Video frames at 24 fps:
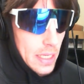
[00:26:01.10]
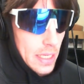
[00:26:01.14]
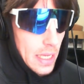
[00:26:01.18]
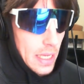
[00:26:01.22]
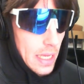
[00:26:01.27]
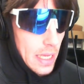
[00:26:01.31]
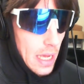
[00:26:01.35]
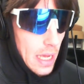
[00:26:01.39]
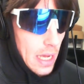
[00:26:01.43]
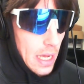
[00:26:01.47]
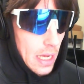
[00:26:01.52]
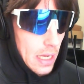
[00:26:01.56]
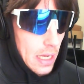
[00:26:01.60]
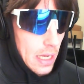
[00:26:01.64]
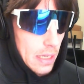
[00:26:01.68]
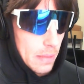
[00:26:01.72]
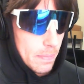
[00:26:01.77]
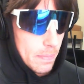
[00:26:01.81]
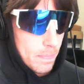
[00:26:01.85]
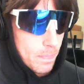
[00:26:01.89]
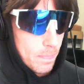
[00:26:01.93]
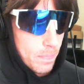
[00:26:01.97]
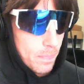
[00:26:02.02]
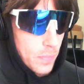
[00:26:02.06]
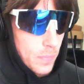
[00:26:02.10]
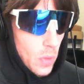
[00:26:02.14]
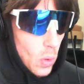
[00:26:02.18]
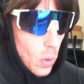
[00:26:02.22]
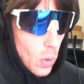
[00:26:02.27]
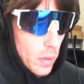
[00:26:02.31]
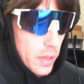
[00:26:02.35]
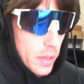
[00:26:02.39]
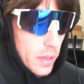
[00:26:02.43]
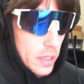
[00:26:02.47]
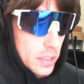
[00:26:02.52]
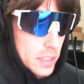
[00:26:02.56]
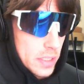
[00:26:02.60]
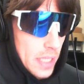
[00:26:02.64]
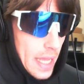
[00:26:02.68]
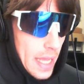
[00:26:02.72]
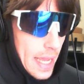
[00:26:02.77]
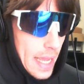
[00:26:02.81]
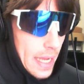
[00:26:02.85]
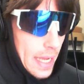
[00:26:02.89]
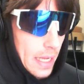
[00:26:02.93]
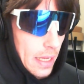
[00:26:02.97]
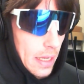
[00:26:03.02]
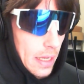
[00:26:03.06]
Or there's
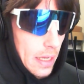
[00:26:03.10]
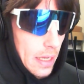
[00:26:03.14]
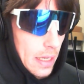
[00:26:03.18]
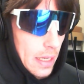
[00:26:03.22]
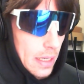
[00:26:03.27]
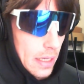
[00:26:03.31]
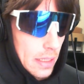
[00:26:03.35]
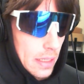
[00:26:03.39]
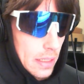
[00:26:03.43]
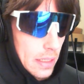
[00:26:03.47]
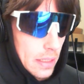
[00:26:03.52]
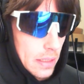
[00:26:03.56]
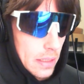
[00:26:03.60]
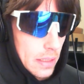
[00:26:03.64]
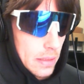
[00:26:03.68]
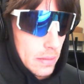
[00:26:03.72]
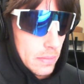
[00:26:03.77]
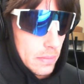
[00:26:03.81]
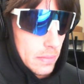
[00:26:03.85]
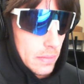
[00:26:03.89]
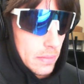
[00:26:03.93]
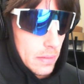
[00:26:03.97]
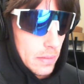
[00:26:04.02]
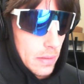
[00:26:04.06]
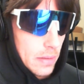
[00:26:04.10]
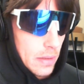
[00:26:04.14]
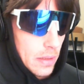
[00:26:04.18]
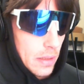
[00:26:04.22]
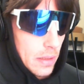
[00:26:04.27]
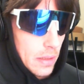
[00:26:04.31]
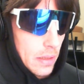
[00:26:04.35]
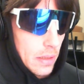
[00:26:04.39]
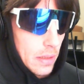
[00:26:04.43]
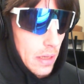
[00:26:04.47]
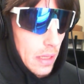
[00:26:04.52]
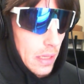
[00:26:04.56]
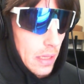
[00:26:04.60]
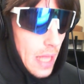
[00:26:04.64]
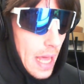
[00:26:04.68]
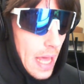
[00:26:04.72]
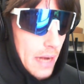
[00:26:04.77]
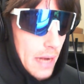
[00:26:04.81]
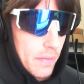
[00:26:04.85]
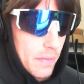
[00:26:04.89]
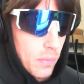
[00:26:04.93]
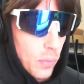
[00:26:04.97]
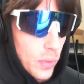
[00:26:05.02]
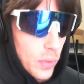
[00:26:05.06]
like a lot
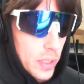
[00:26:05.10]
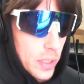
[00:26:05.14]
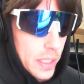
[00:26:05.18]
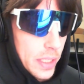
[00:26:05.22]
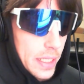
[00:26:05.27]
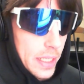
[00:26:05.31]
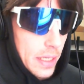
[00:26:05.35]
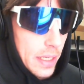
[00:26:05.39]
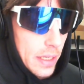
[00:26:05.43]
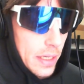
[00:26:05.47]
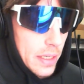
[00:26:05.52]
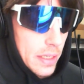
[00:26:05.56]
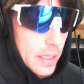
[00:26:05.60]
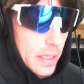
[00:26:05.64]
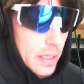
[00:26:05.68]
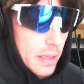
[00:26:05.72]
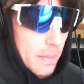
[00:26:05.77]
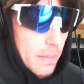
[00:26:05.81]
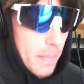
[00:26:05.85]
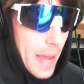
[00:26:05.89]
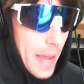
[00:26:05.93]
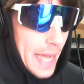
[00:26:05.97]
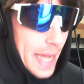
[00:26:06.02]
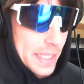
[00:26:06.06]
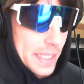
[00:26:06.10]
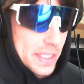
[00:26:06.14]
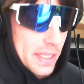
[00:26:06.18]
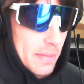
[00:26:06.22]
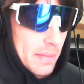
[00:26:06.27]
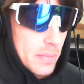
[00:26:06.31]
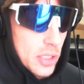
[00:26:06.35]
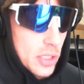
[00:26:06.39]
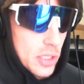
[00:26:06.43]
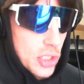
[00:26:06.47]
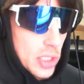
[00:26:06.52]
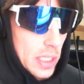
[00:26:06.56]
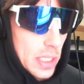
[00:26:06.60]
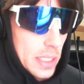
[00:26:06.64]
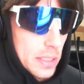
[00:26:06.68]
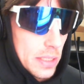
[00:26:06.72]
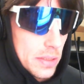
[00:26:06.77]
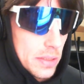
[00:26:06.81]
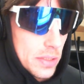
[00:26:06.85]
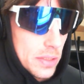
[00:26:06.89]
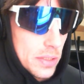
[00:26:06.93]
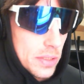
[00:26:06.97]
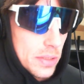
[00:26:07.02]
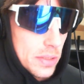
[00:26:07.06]
of really good bicep
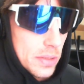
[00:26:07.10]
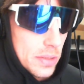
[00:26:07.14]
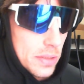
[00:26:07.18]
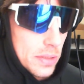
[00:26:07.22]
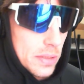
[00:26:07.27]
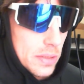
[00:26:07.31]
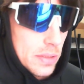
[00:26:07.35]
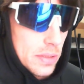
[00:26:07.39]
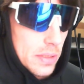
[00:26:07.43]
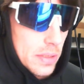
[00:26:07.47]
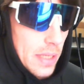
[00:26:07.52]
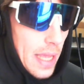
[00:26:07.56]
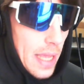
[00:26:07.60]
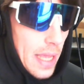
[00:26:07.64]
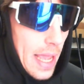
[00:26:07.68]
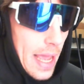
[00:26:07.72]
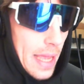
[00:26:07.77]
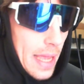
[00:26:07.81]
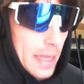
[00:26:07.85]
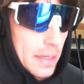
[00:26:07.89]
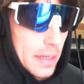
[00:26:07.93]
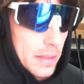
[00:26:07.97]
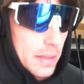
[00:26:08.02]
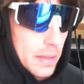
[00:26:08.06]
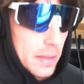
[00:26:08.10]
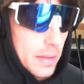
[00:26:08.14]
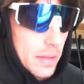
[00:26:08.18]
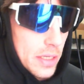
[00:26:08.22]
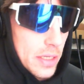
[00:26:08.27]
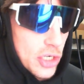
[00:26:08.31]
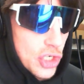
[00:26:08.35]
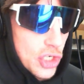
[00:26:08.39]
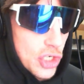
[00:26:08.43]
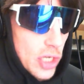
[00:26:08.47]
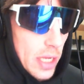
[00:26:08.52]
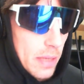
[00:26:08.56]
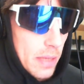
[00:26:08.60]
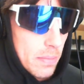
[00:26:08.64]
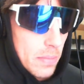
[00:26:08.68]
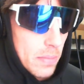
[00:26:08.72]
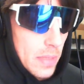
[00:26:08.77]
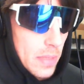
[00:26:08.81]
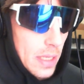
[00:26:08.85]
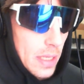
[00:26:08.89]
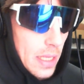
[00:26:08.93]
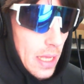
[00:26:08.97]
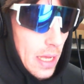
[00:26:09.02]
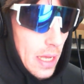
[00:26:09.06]
machines at the
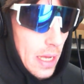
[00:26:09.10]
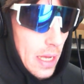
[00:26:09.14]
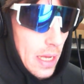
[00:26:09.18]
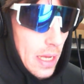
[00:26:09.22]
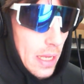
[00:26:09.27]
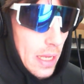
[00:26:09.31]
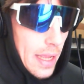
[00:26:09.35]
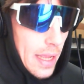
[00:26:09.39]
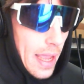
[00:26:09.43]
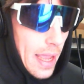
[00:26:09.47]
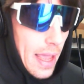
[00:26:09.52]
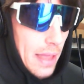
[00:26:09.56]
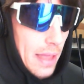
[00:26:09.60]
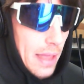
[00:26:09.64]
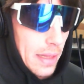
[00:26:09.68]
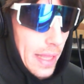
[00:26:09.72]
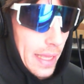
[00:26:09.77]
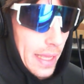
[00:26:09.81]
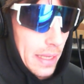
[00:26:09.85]
gym, at like,